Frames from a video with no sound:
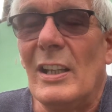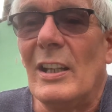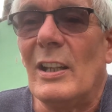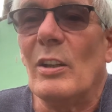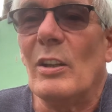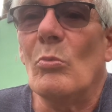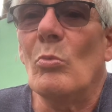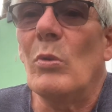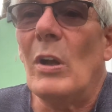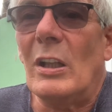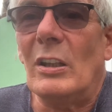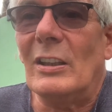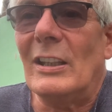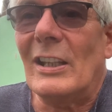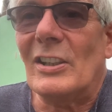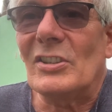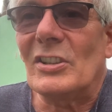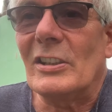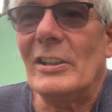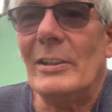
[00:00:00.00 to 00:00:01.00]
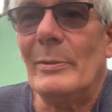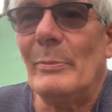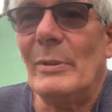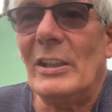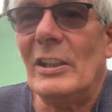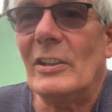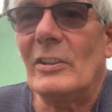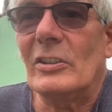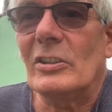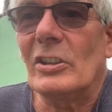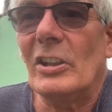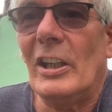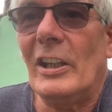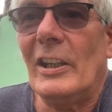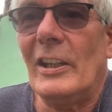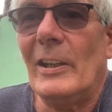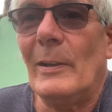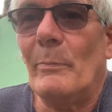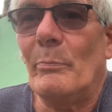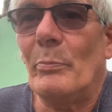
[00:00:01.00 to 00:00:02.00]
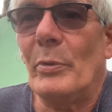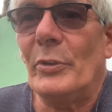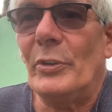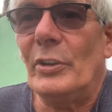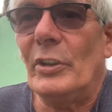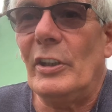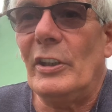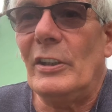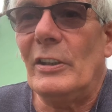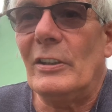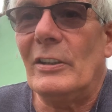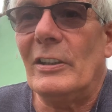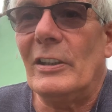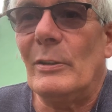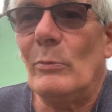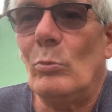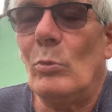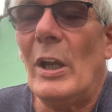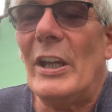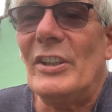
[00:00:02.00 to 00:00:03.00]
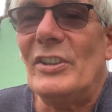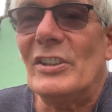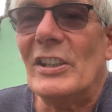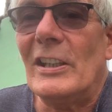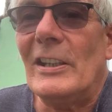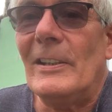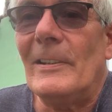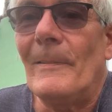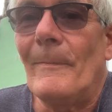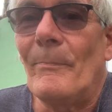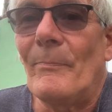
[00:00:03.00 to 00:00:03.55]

well less than a minute, putting the weight in